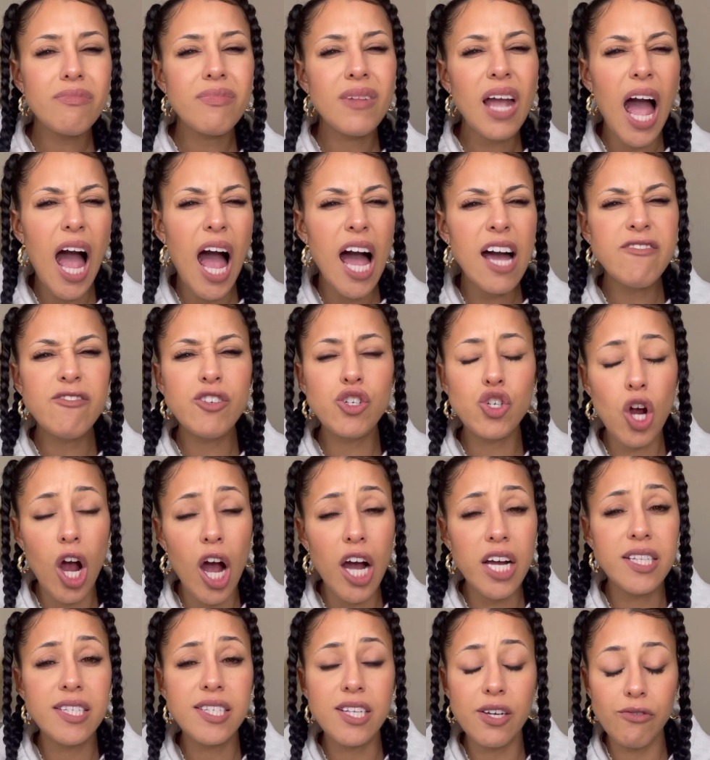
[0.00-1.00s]
I've
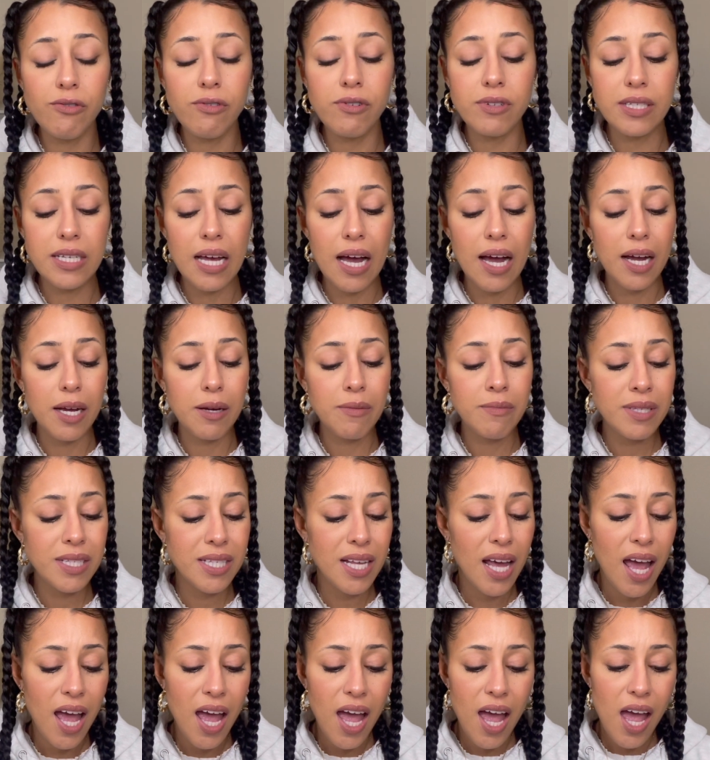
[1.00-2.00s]
tried several times,
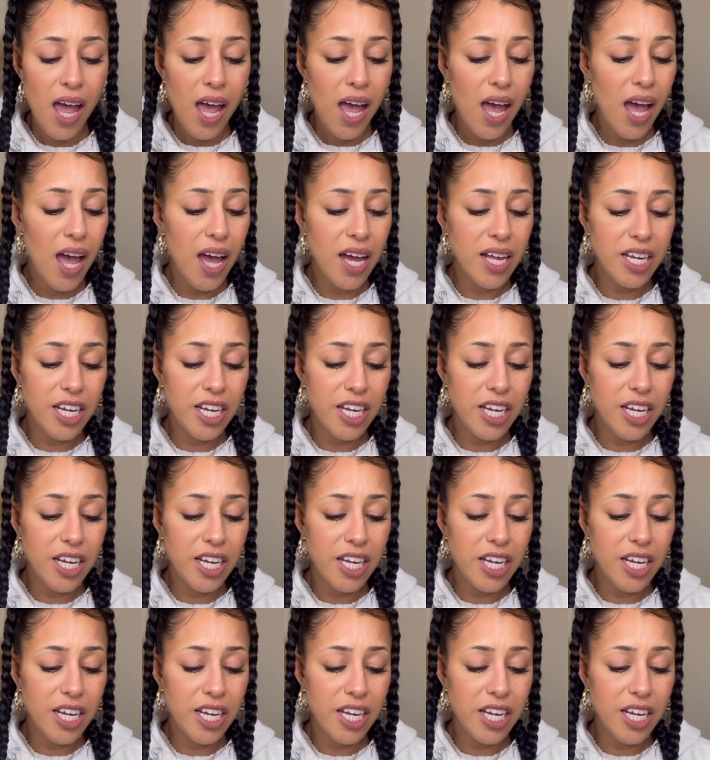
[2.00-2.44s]
and